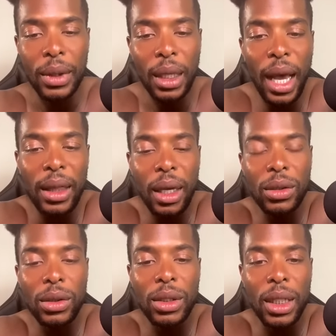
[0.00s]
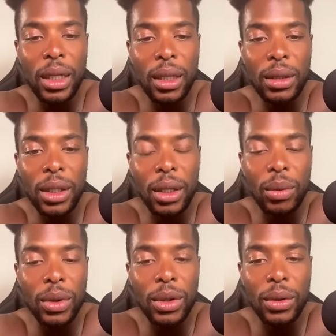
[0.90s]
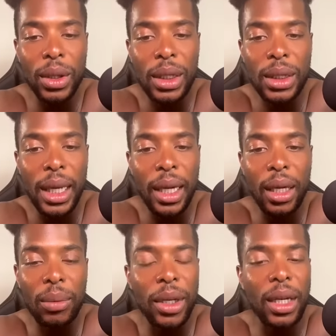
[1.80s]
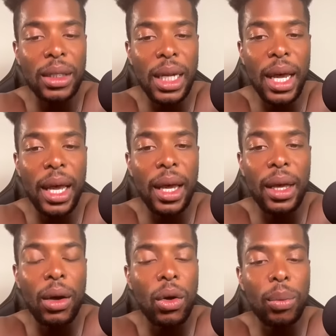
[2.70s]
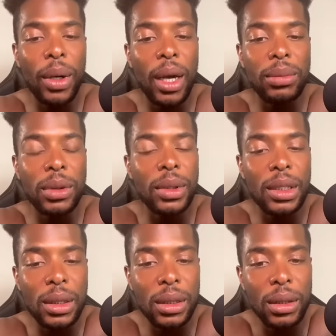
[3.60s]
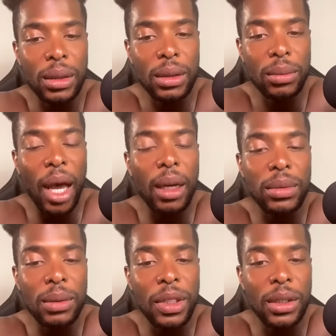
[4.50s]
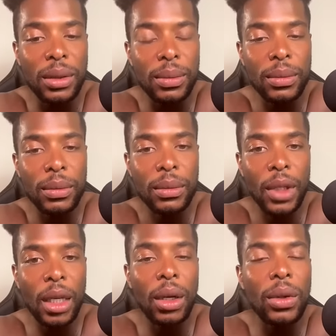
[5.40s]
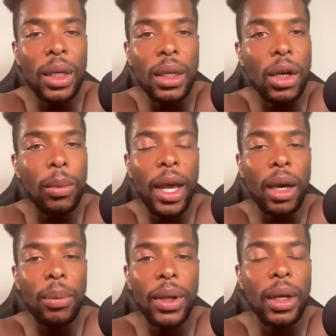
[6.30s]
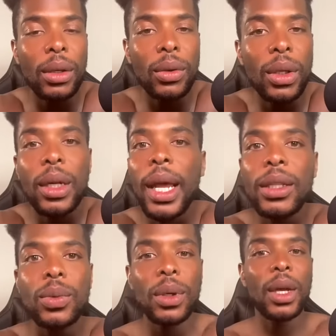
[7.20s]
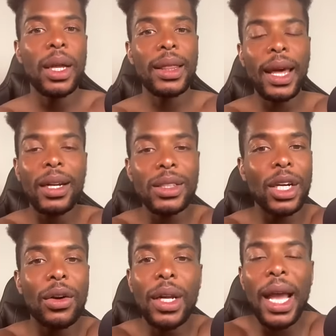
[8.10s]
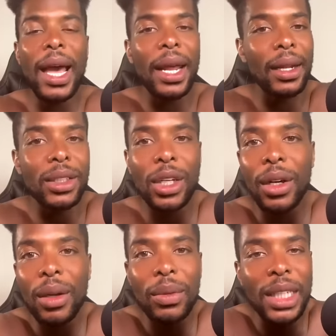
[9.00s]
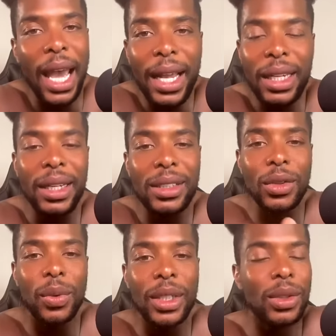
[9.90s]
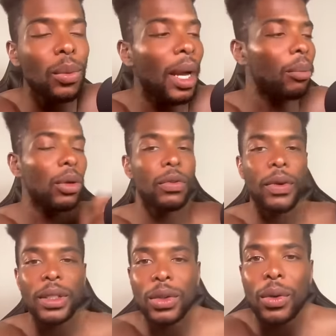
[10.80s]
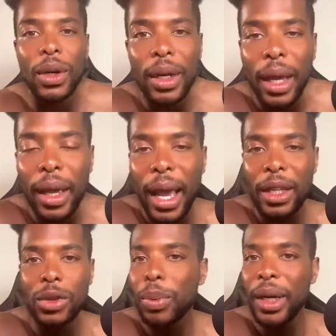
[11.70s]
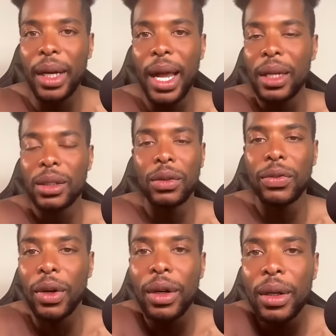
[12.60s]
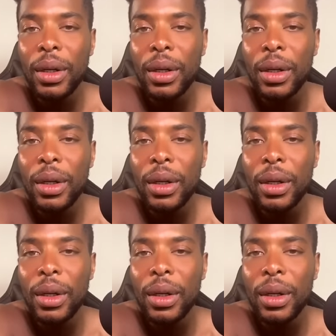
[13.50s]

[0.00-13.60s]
I thought you said the attorney was doing his thing because I had hope and optimistic. optimism. He don't need to go back up in there doing it. That's what, that attorney, how that attorney was acting is the reason why Blueface court date got spread it out so far.